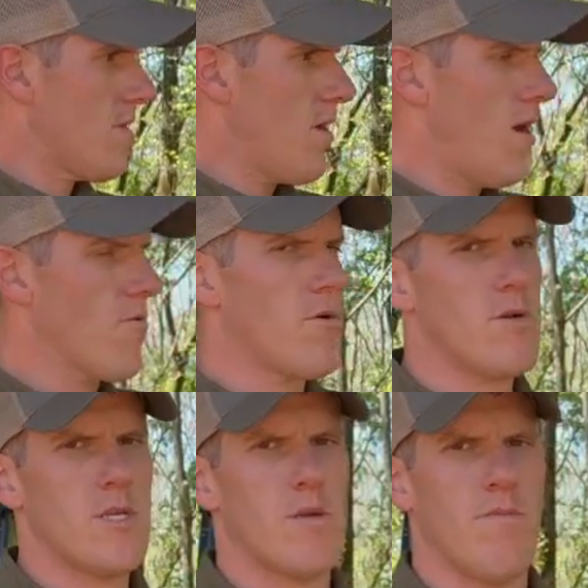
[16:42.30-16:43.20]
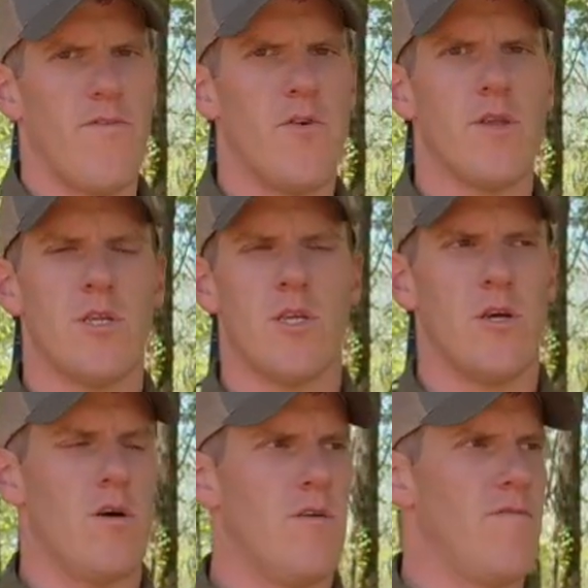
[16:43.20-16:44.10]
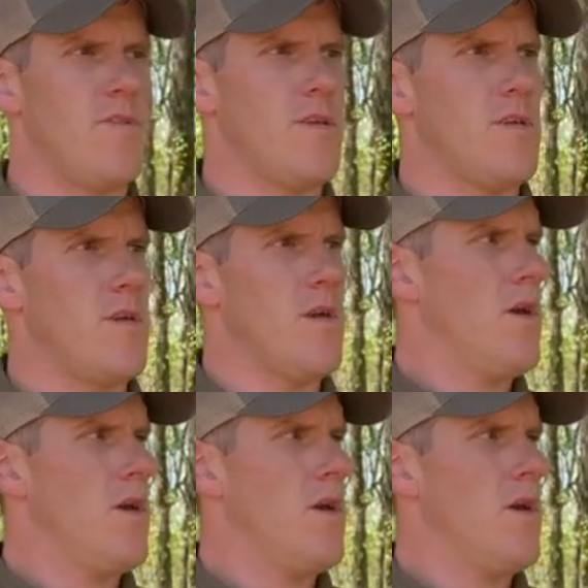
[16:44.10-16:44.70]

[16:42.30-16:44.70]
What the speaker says: I'll roll in some footage of the